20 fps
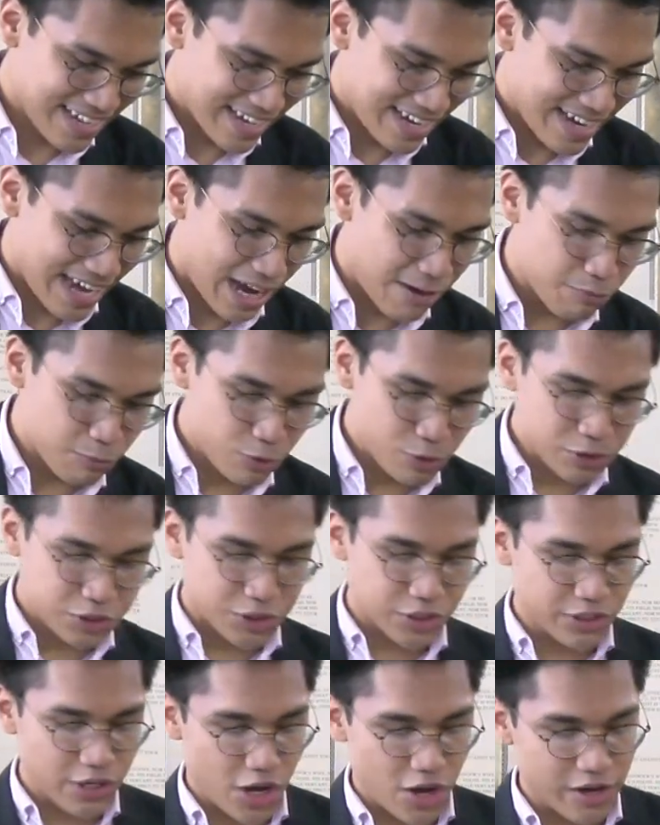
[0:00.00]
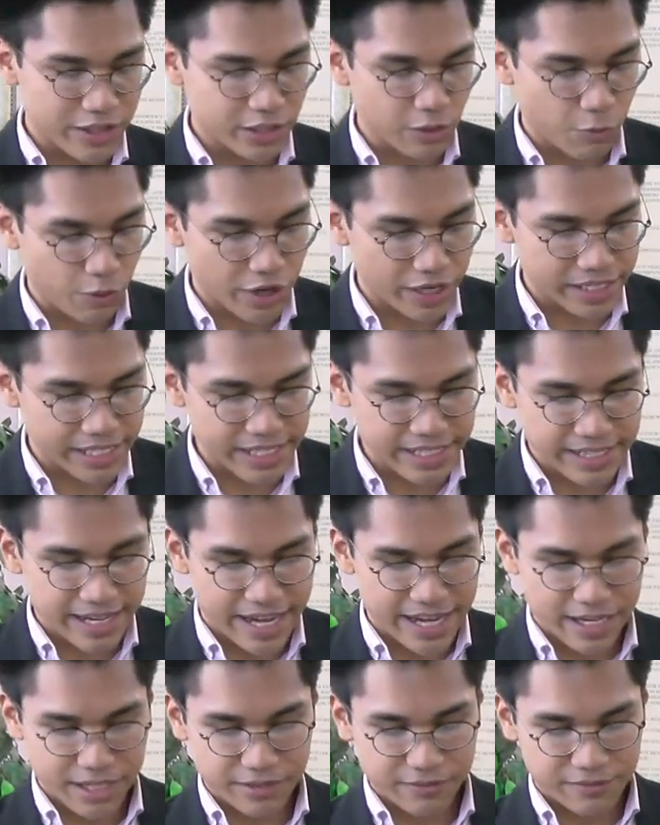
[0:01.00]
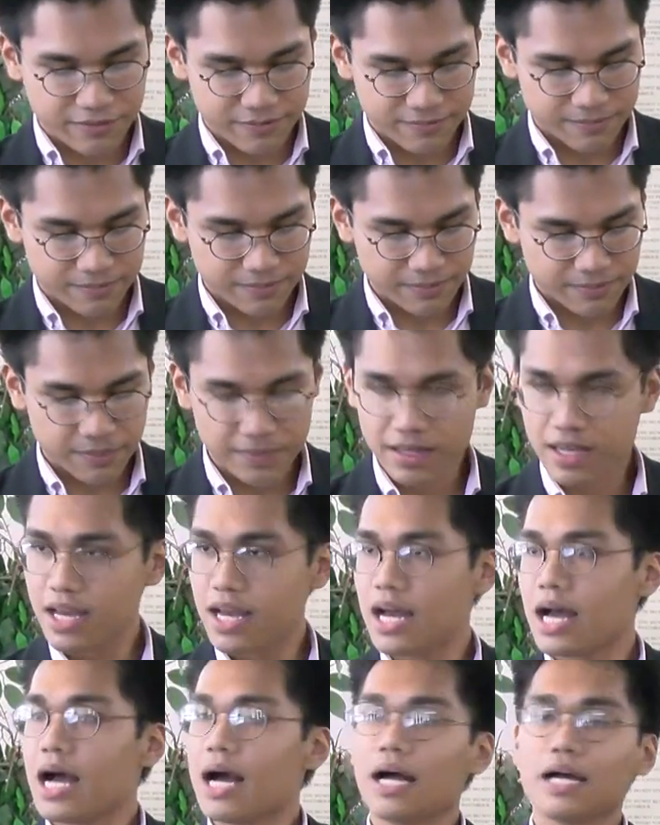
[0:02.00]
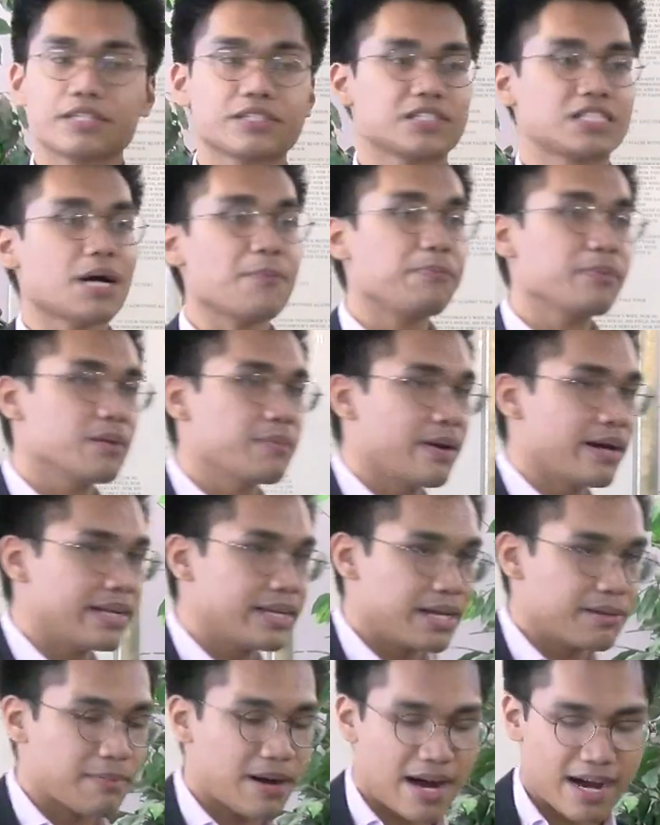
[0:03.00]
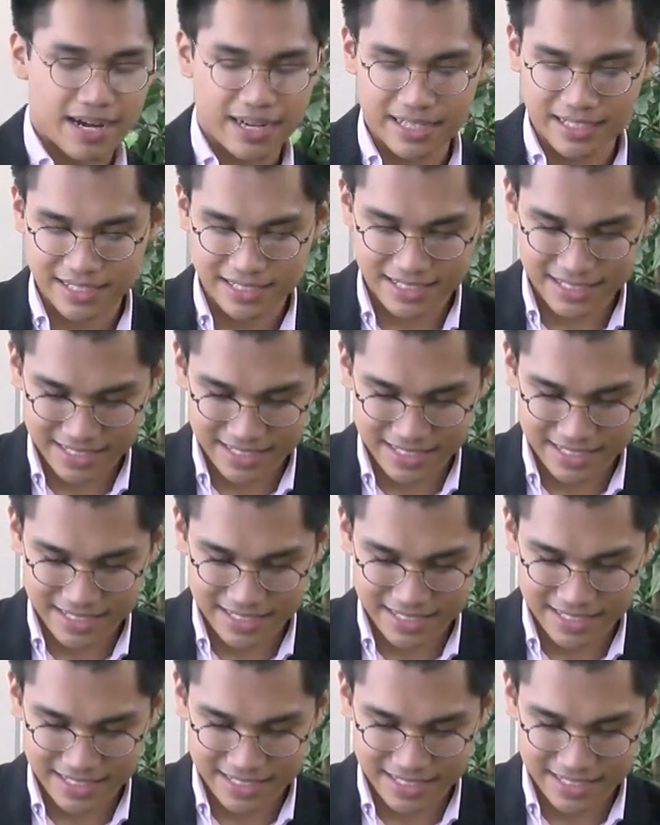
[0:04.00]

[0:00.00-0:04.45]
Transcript: And wouldn't you know that the word he gave supplemented mine.